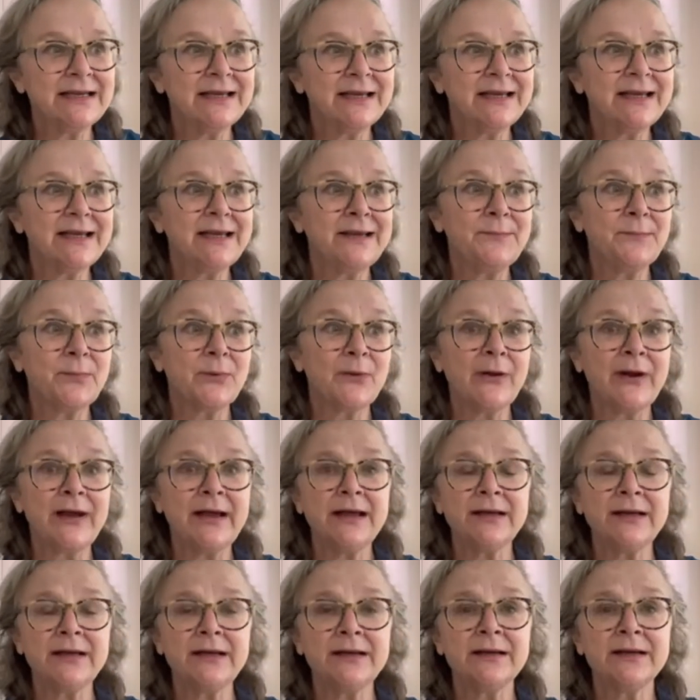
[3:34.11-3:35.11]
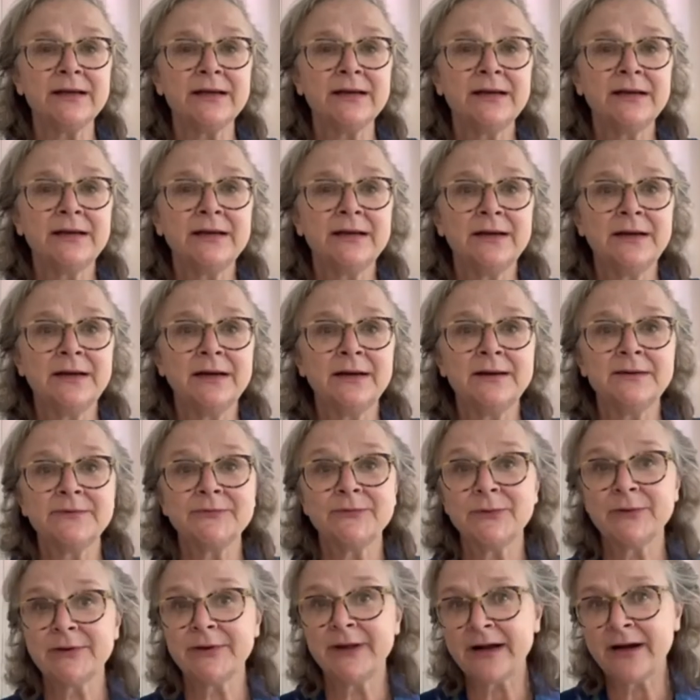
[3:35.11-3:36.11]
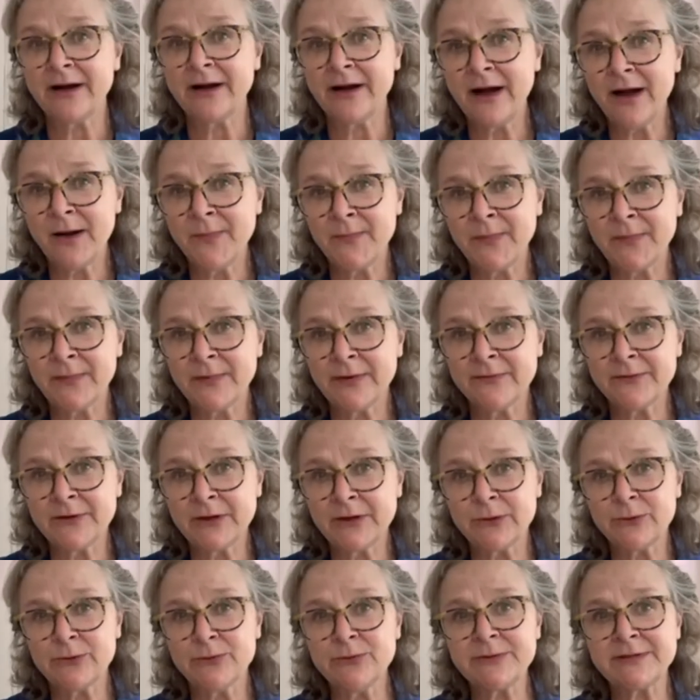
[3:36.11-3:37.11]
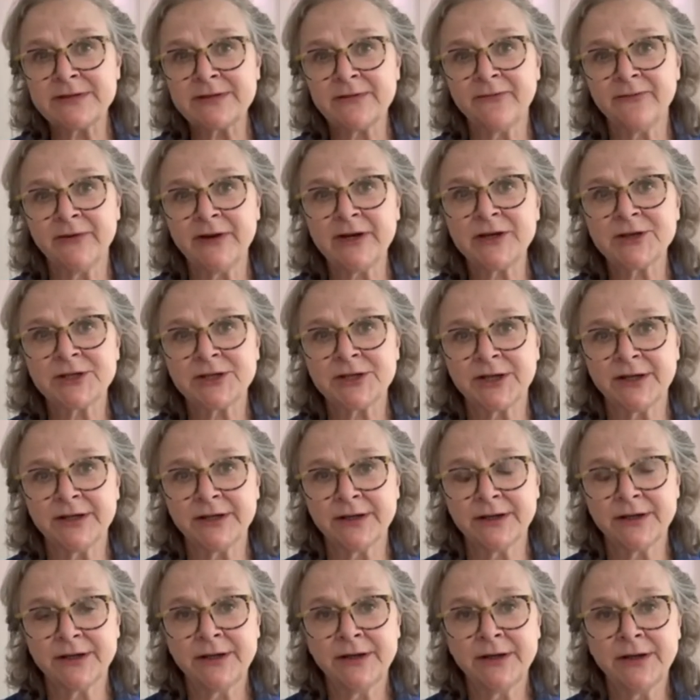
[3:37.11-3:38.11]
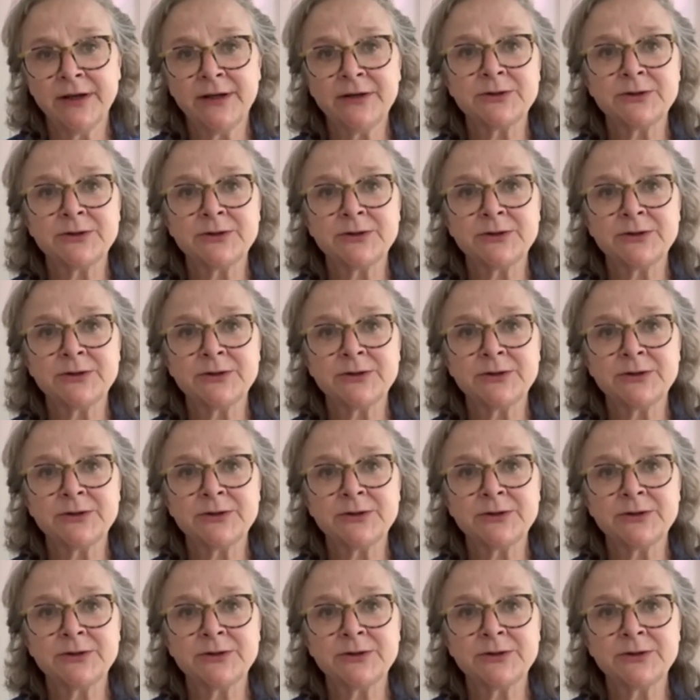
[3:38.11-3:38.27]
He prayed for the cup of the crucifixion